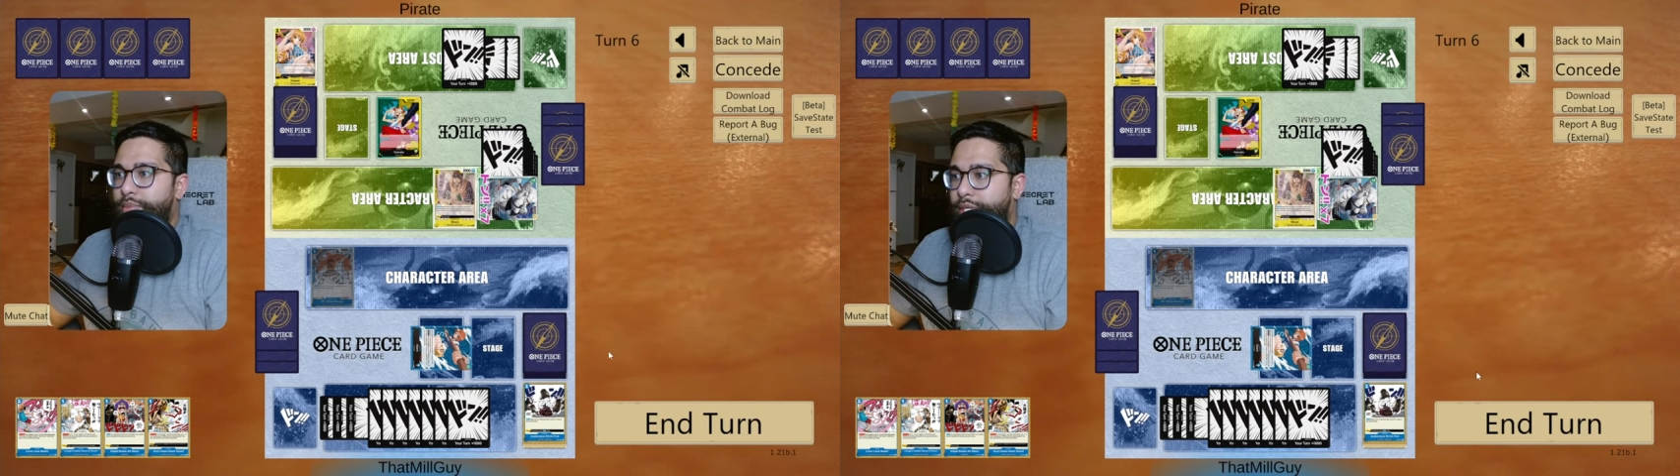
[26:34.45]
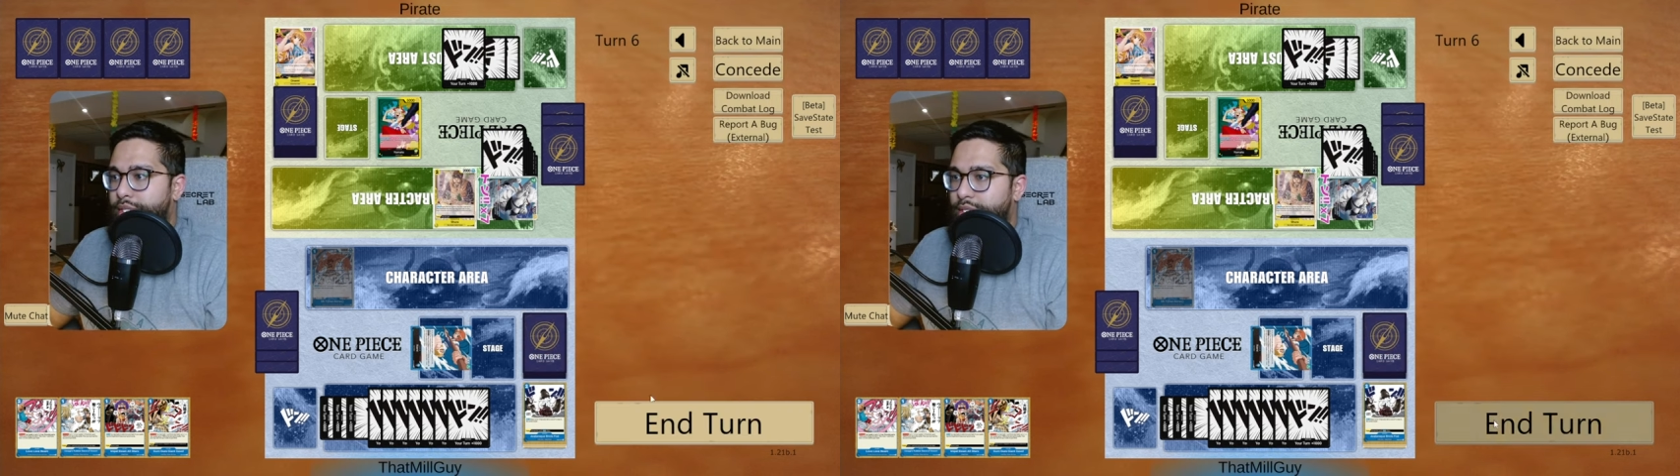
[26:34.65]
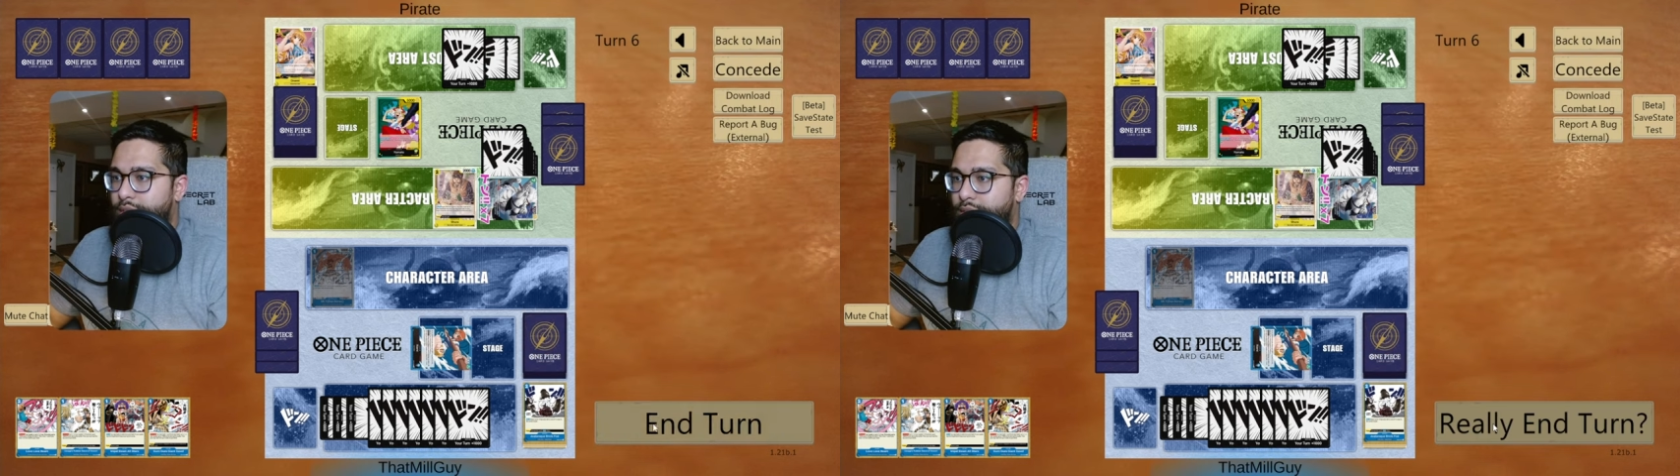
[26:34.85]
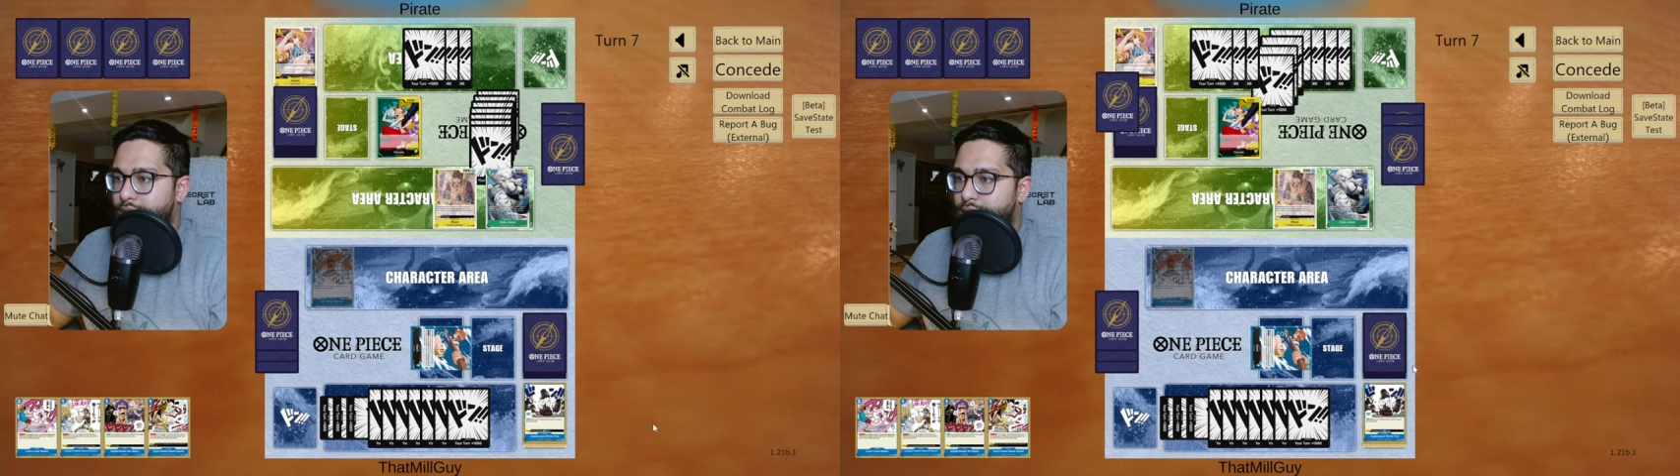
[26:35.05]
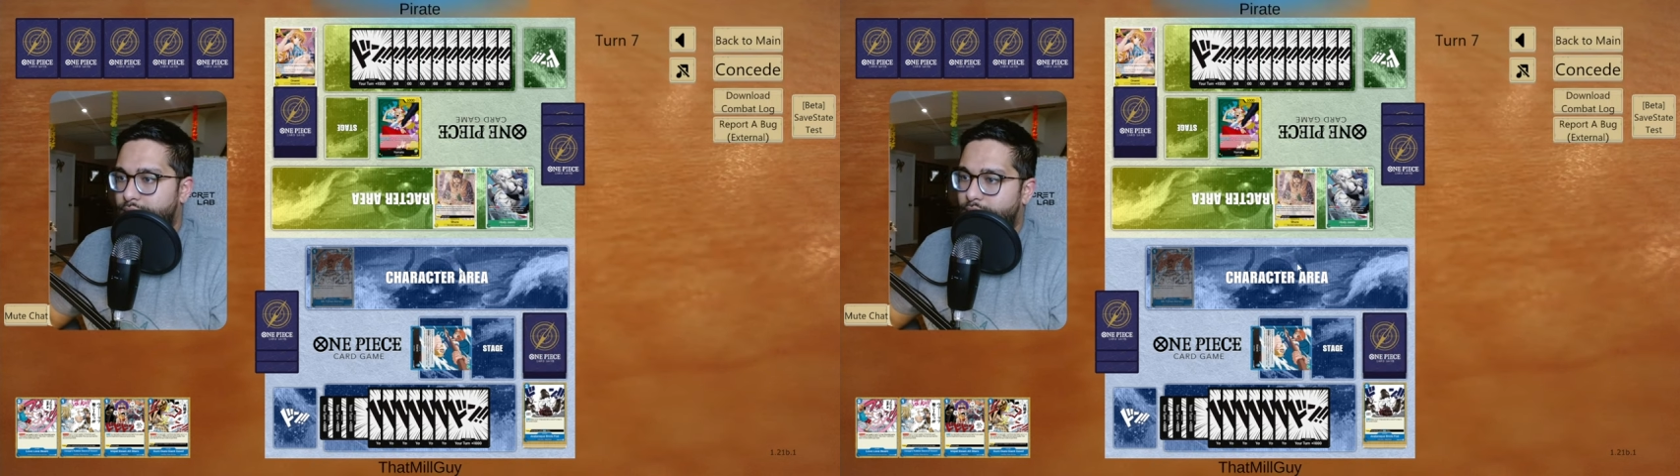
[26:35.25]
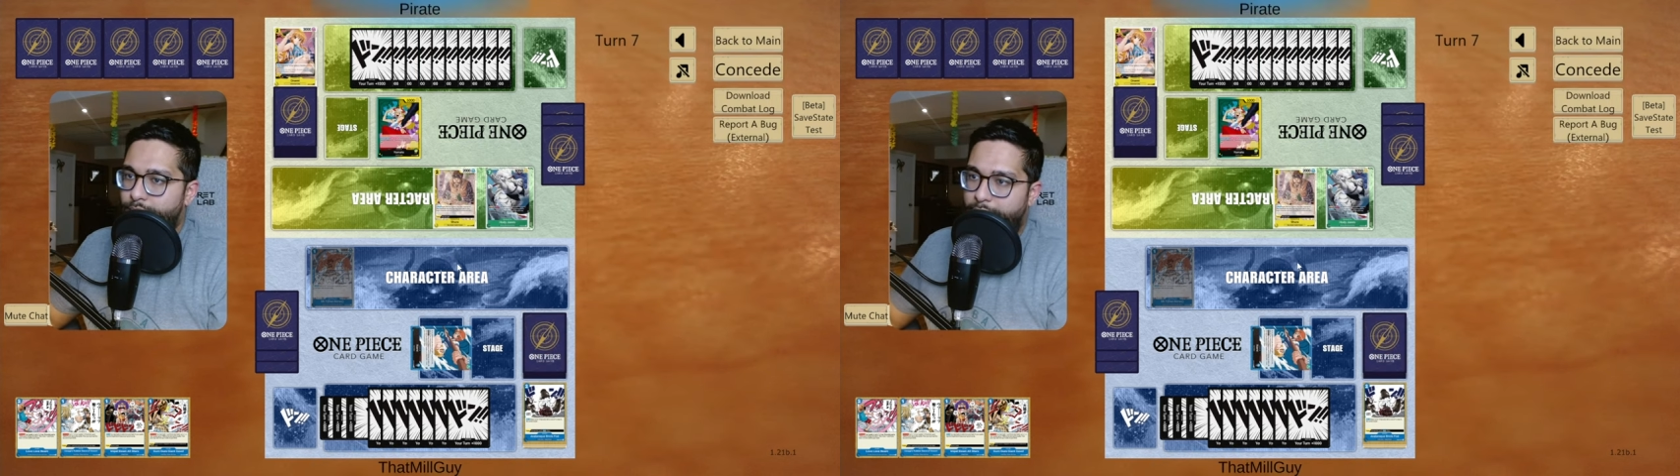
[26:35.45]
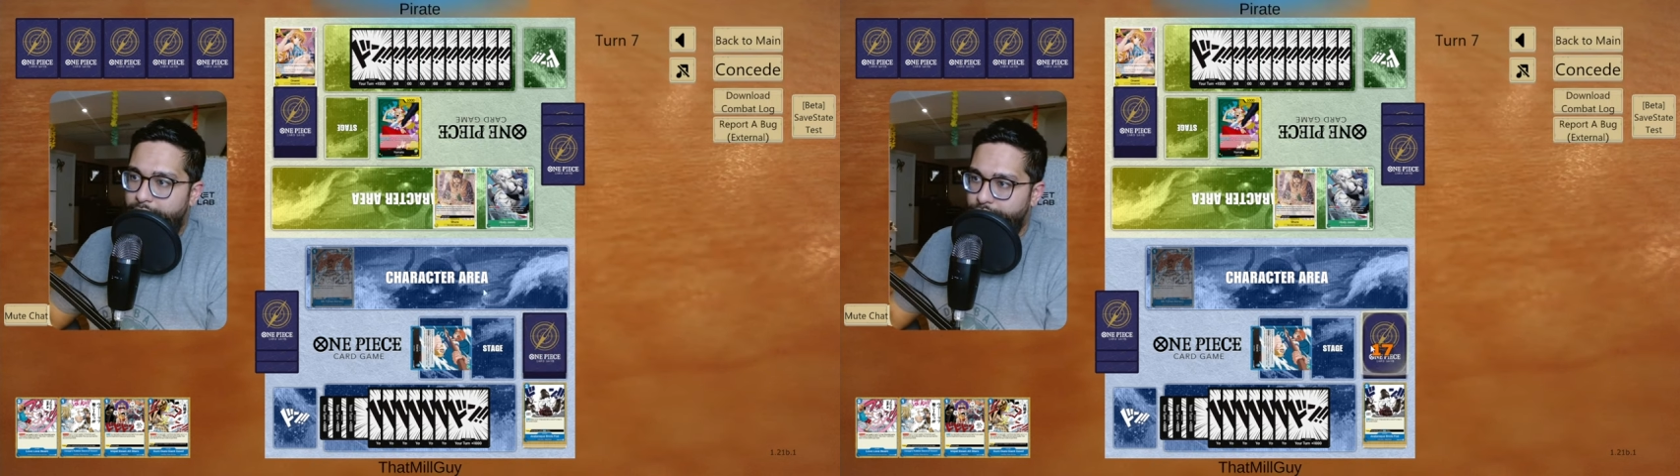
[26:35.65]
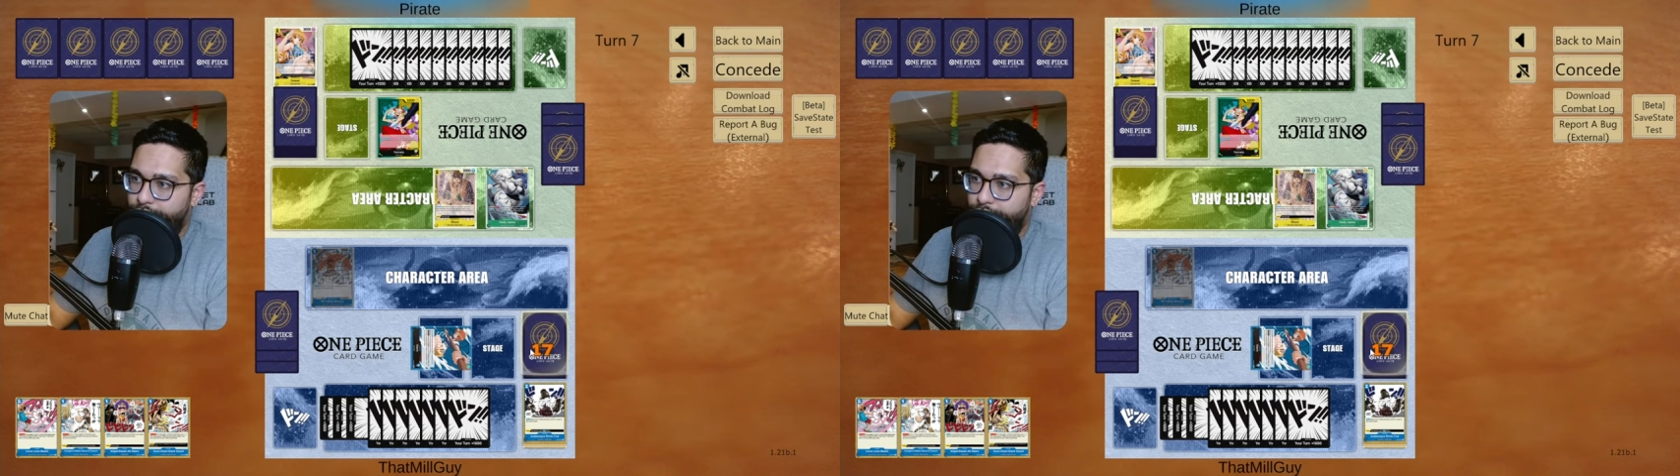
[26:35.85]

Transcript: Makes sense. All right, pass